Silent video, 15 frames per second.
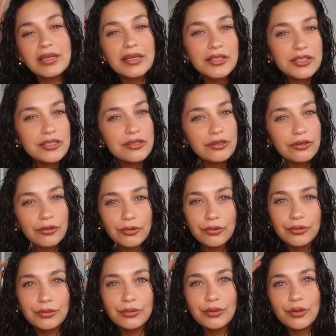
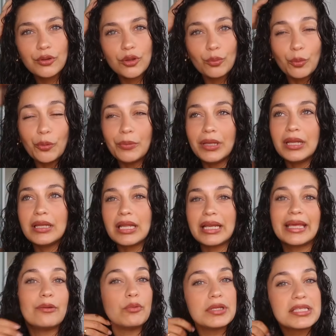into the woman that
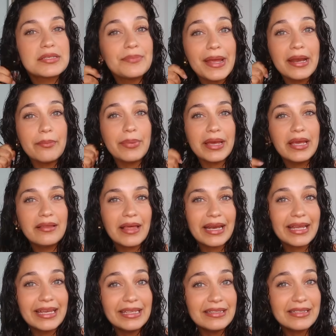he wants me to be, that
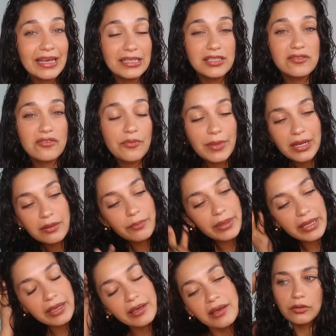he intends for me to
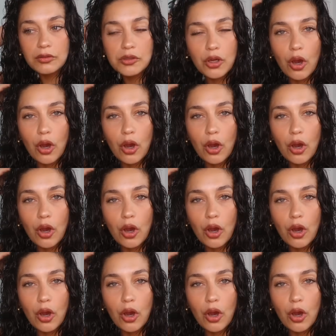be.